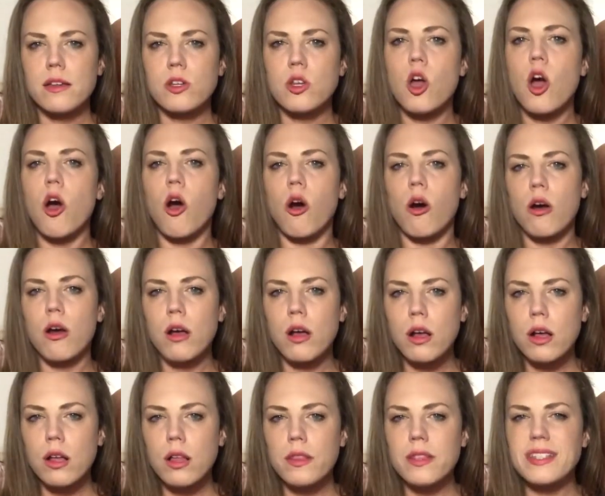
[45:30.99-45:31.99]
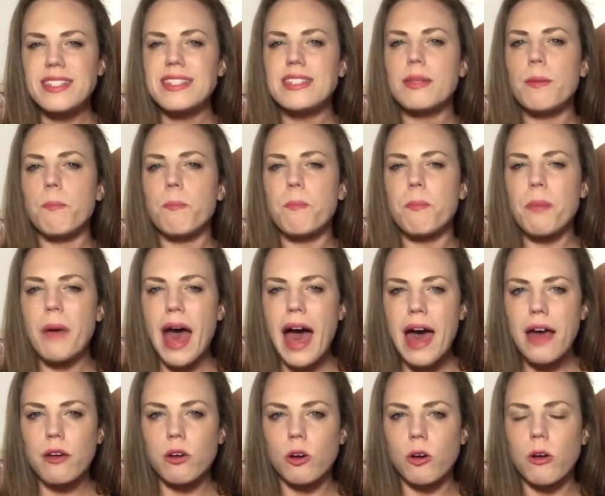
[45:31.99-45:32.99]
No, this is a
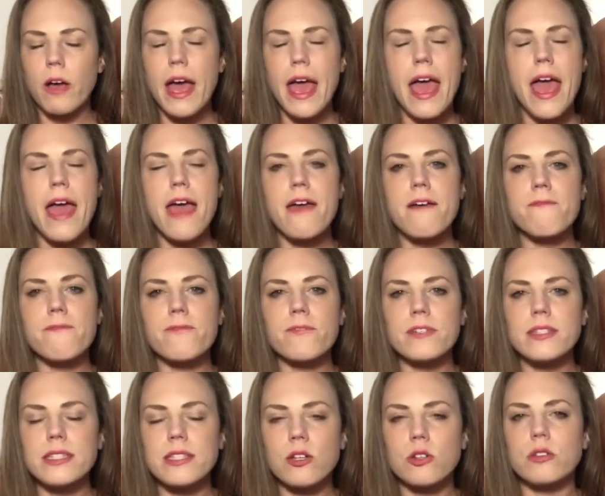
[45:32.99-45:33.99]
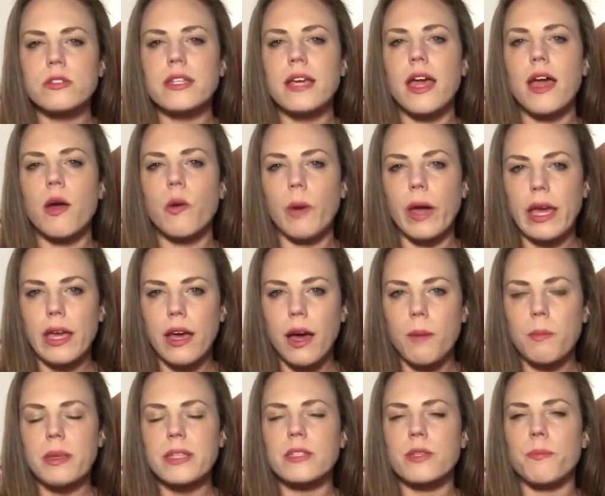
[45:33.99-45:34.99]
battle. Every single day I wake
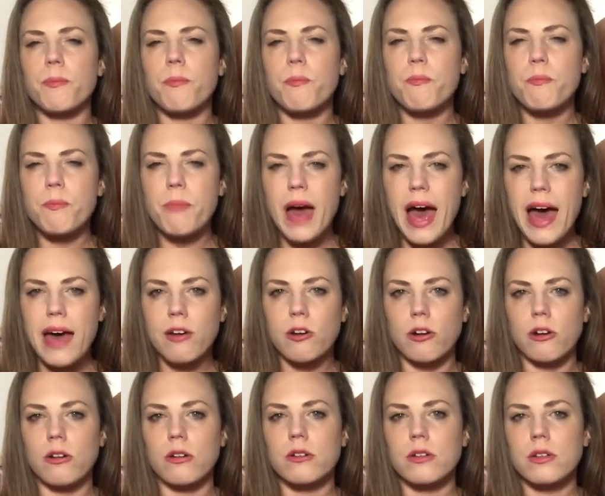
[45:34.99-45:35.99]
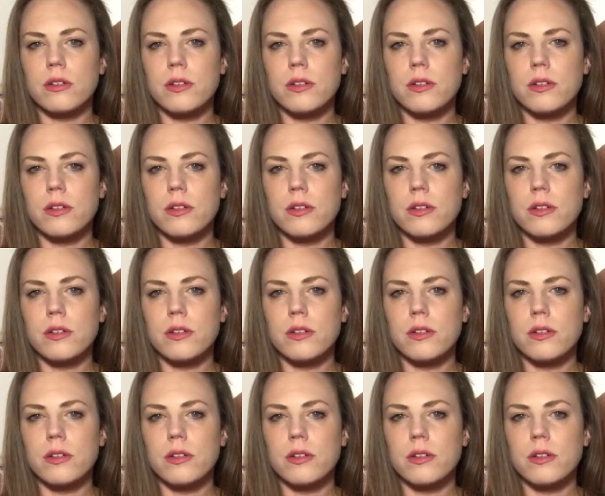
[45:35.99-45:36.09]
up is a battle.